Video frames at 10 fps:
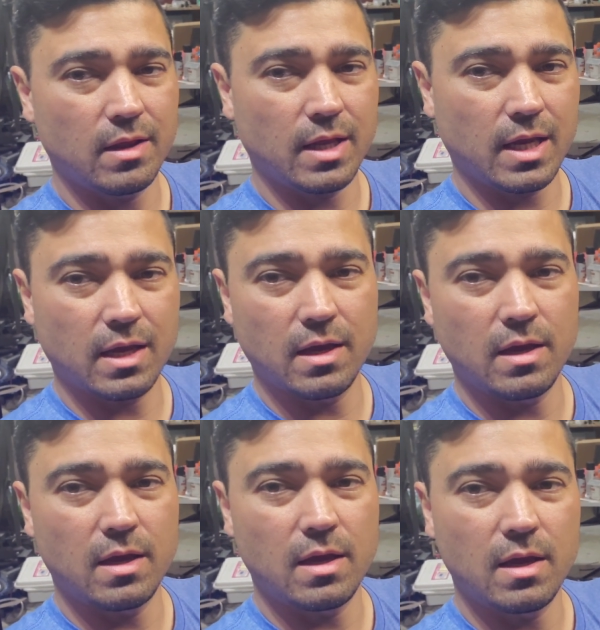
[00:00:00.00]
like
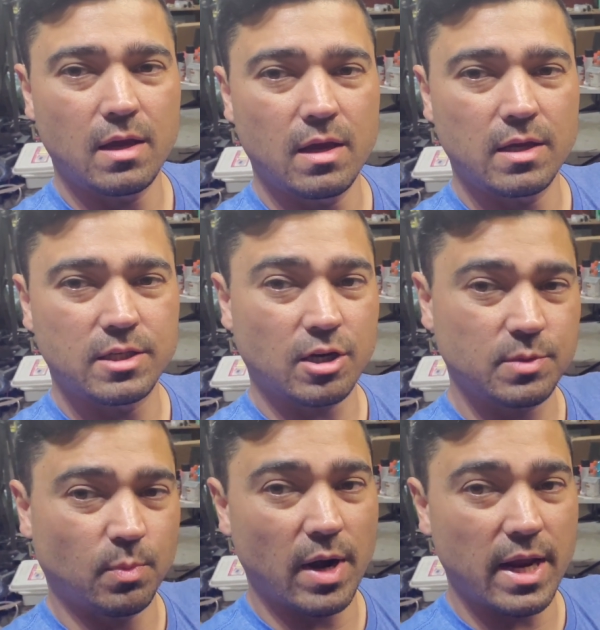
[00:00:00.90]
it
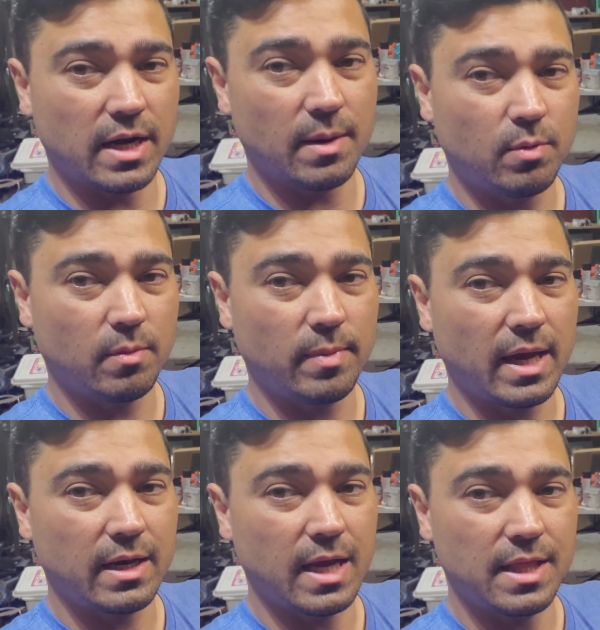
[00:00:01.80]
starts breaking up real
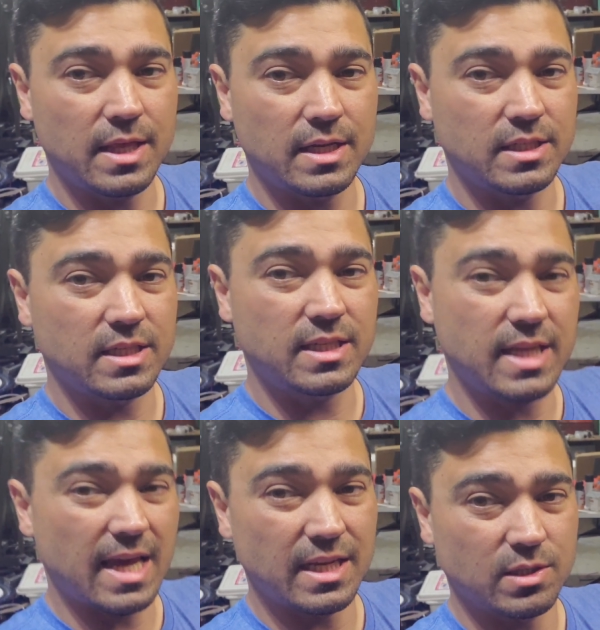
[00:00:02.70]
bad, and then it
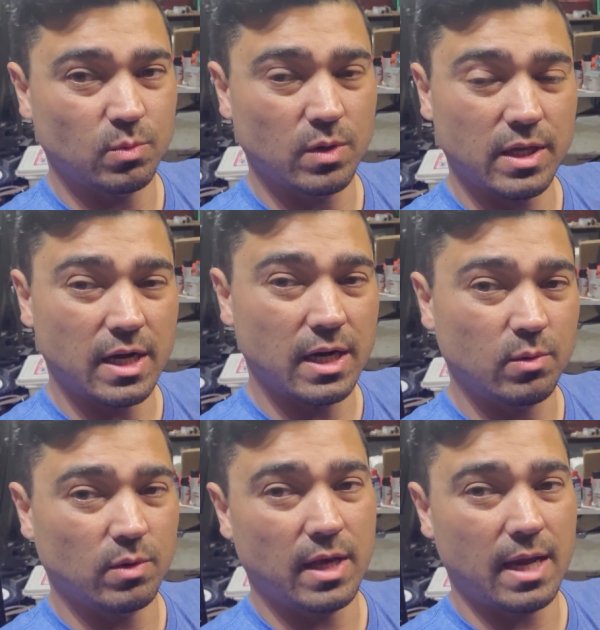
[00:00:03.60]
stays really
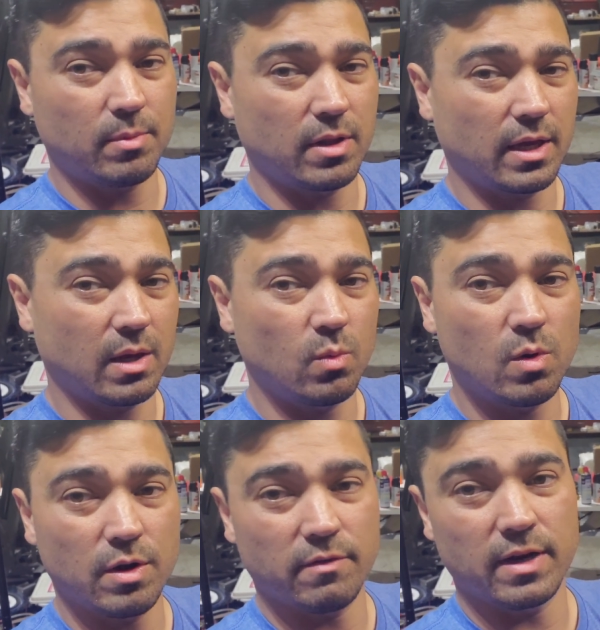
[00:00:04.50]
unreliable, like it
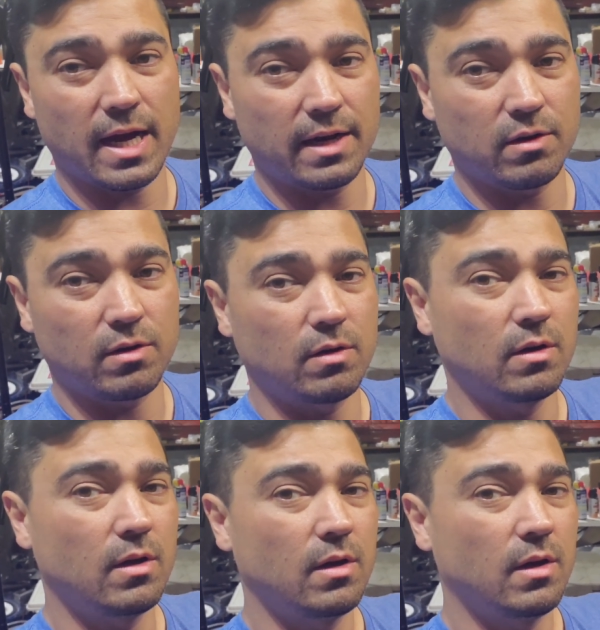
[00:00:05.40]
won't even
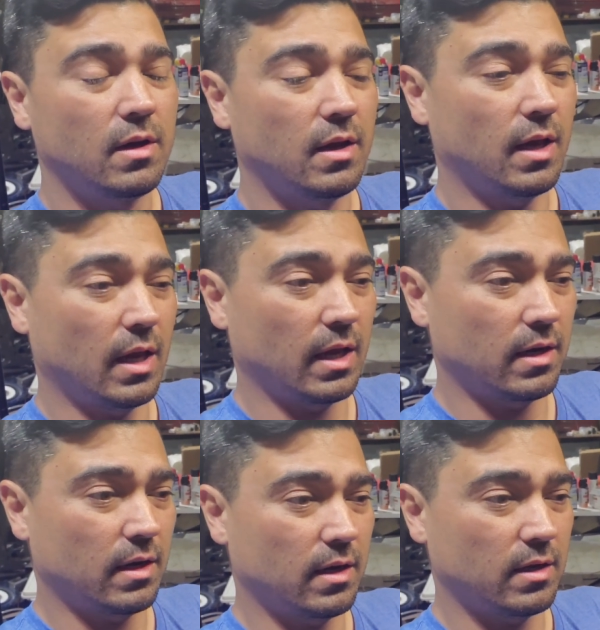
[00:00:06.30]
idle.
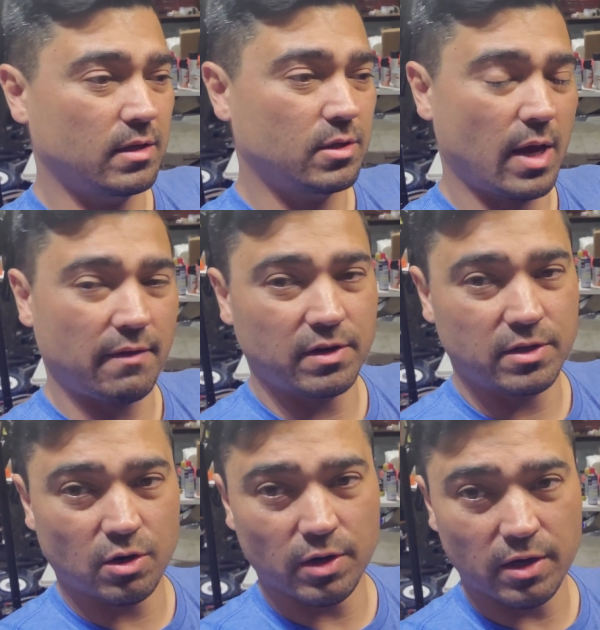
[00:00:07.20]
And so I have to
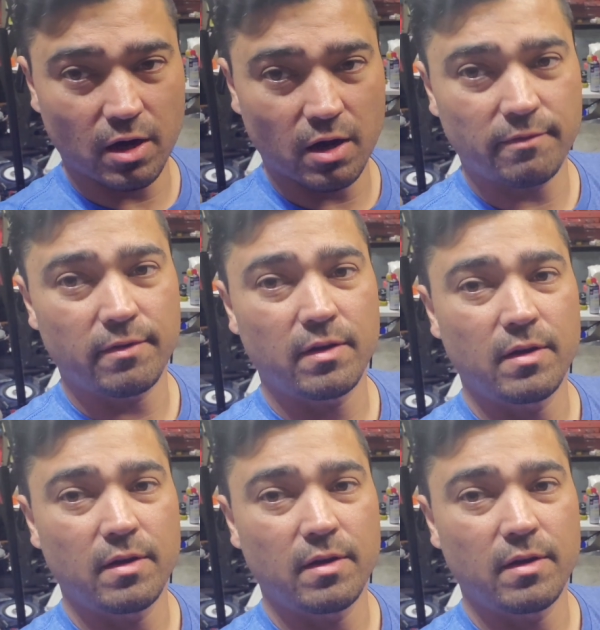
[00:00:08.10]
turn it off,